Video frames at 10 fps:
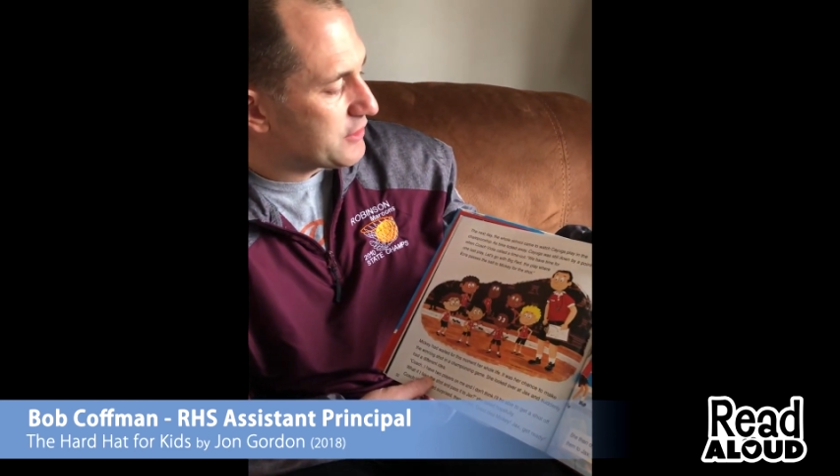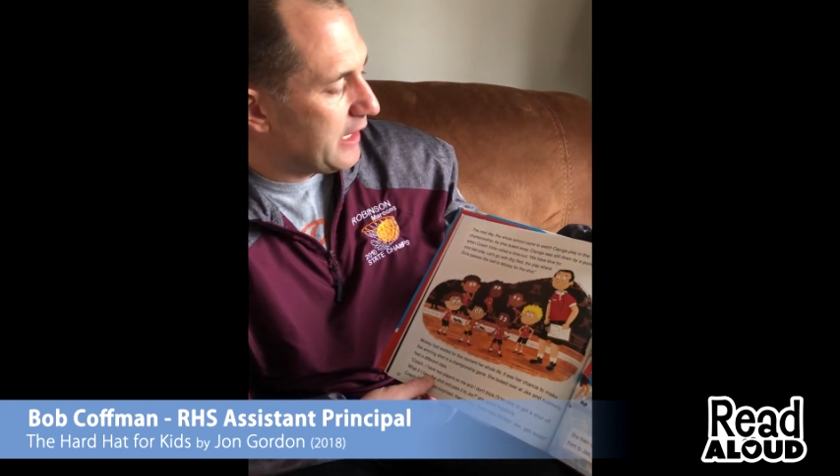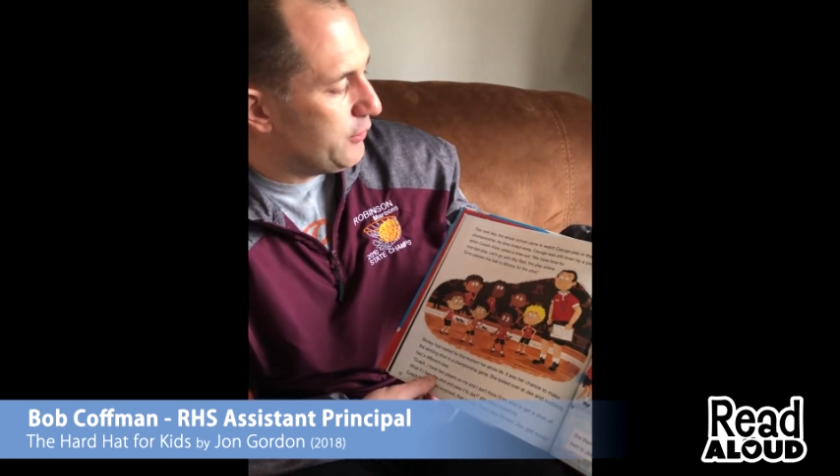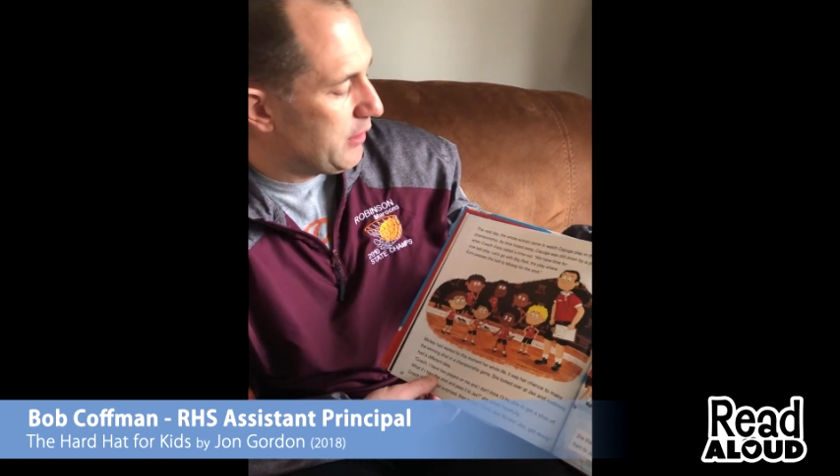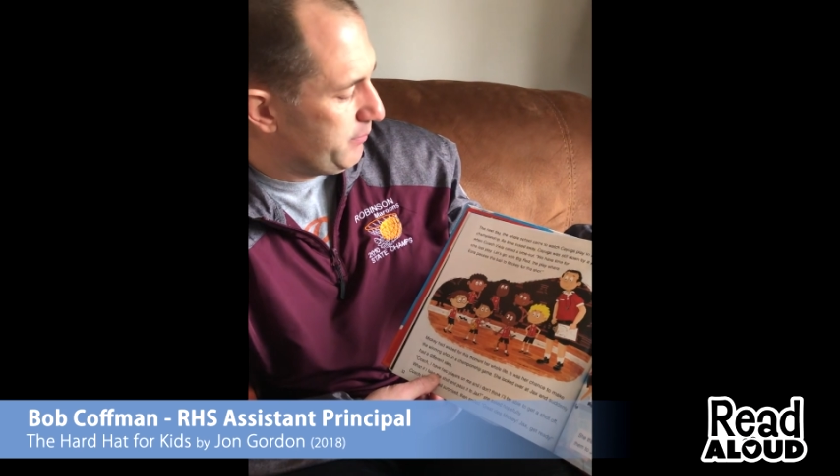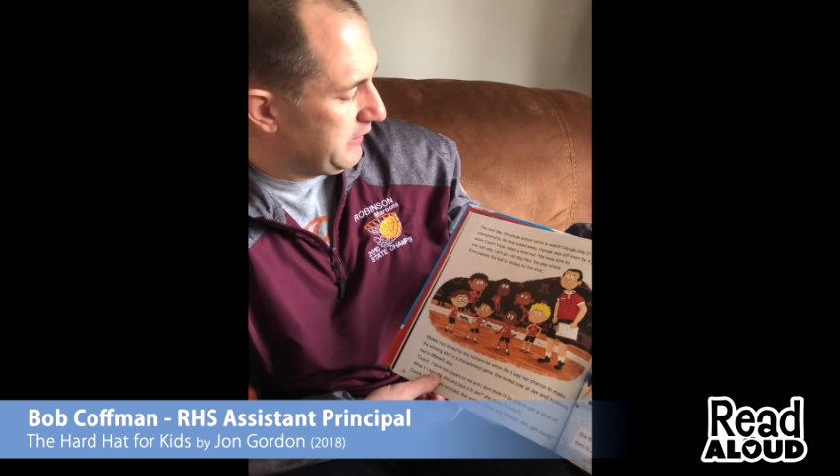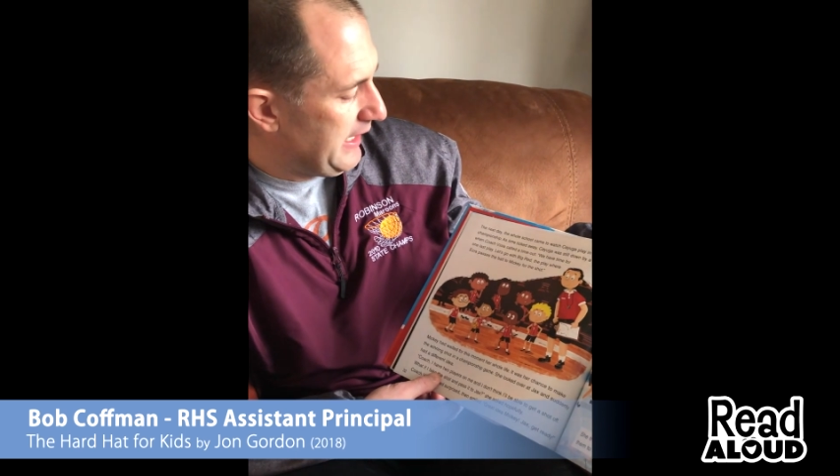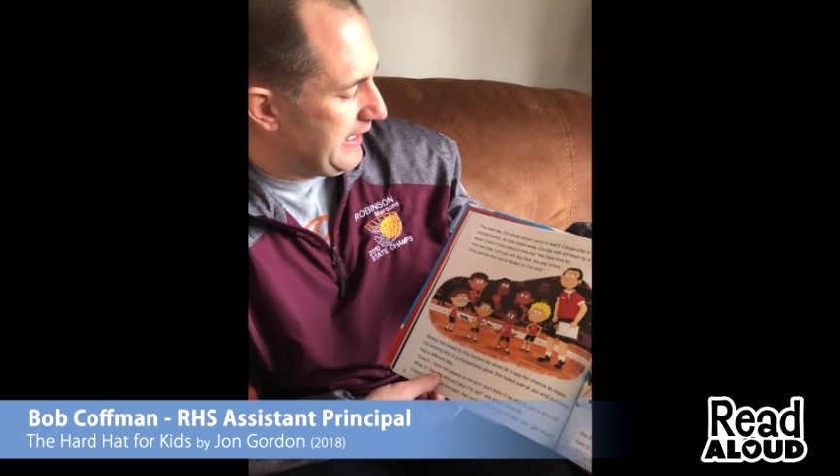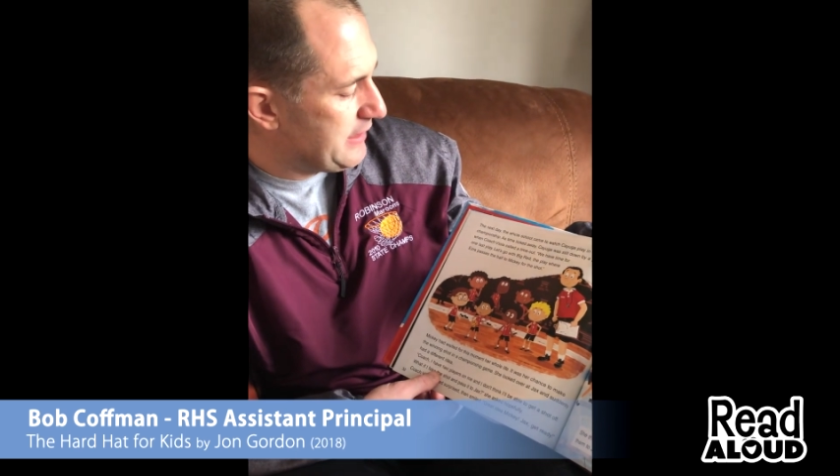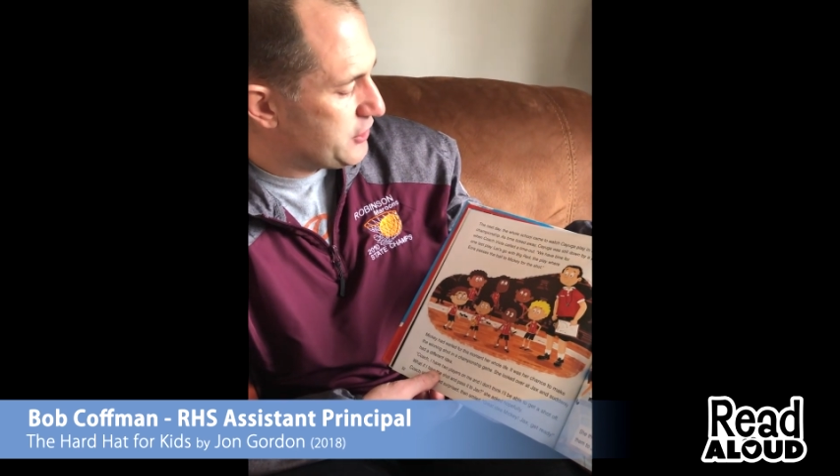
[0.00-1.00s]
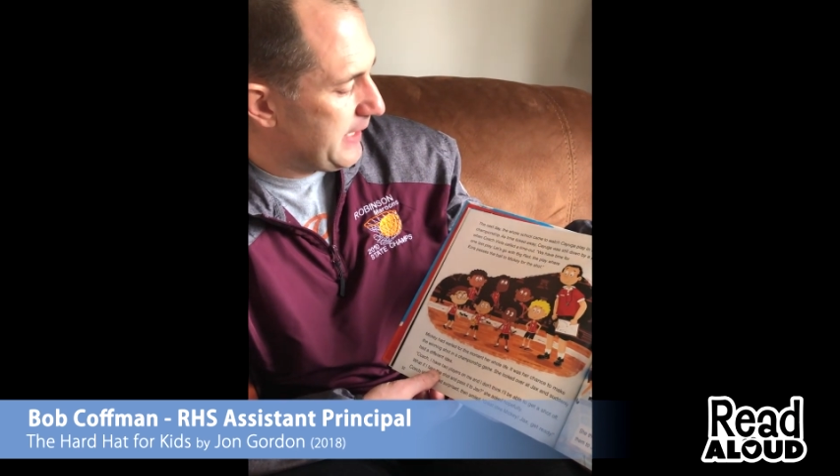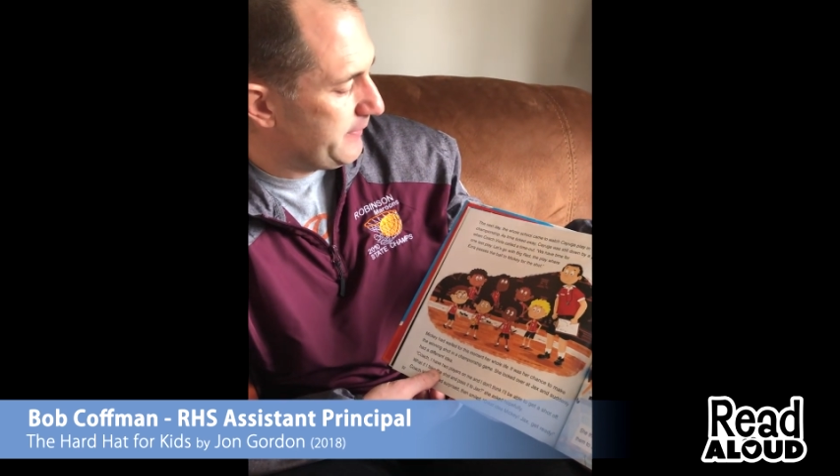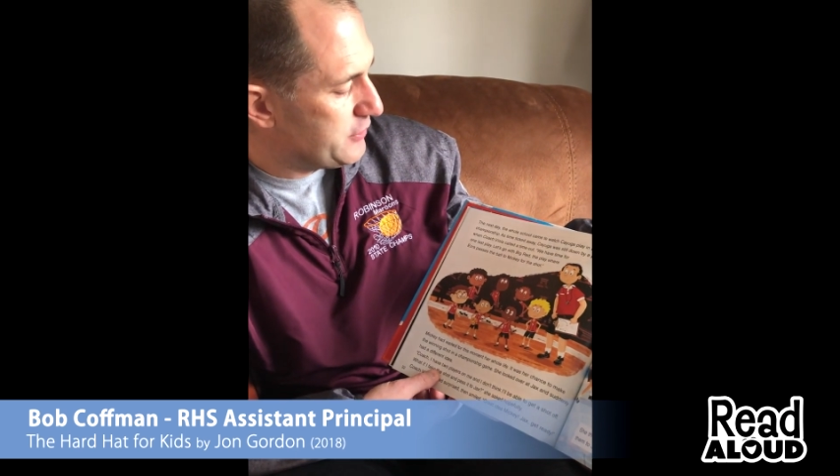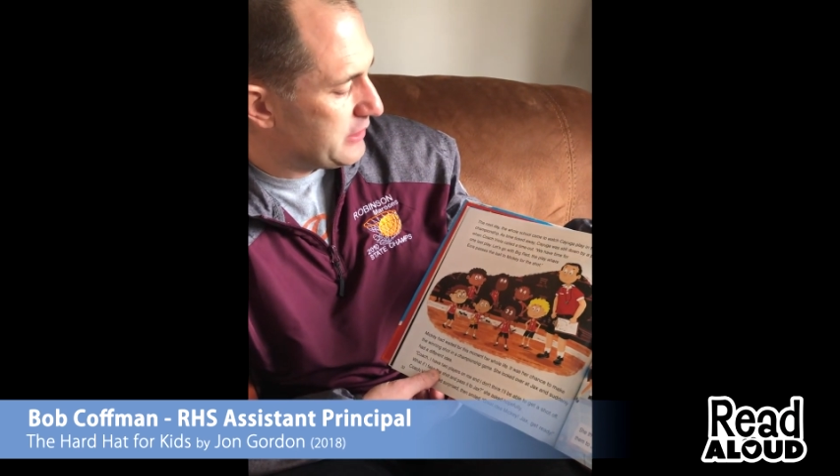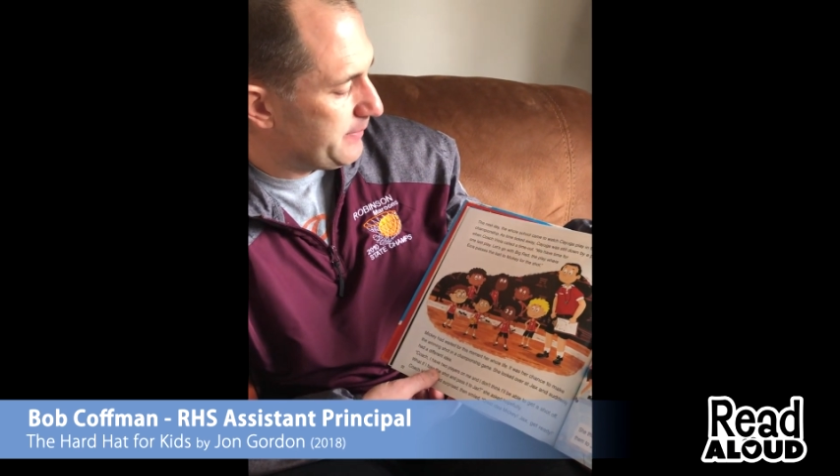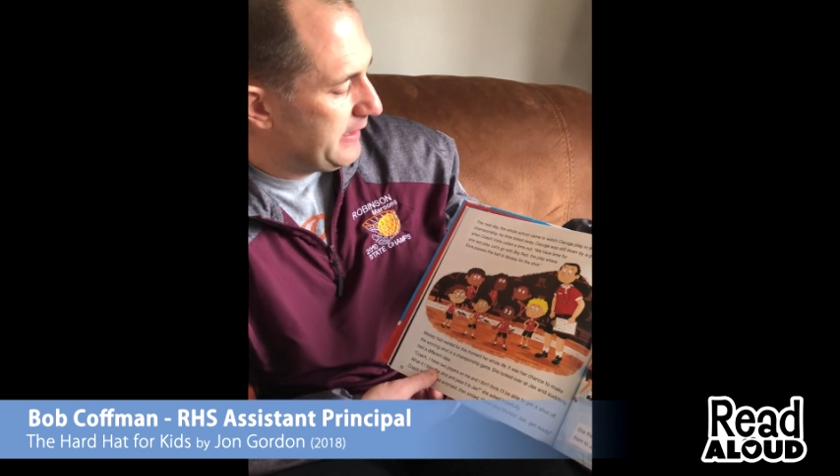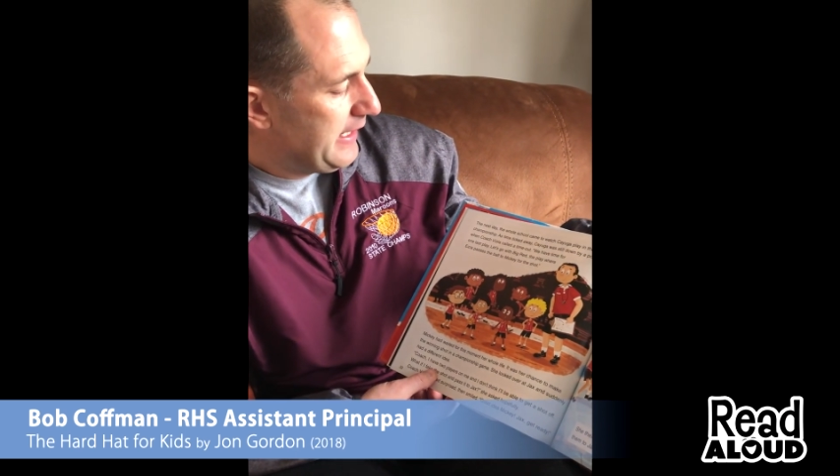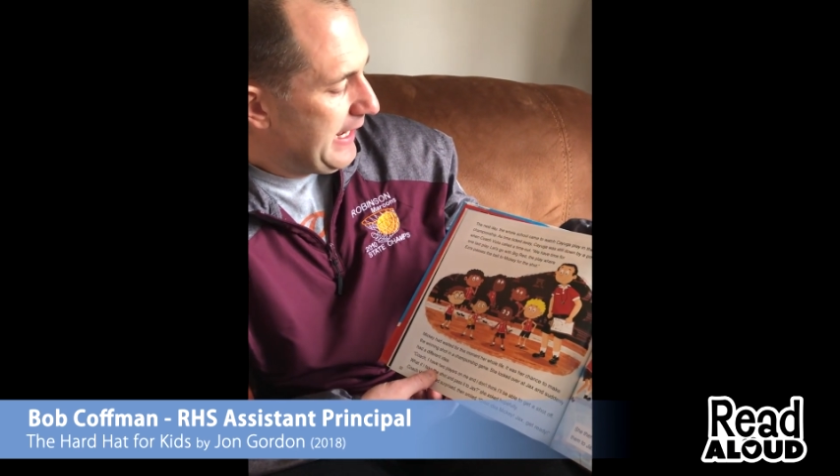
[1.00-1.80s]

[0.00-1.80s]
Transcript: Cayuga play in the championship.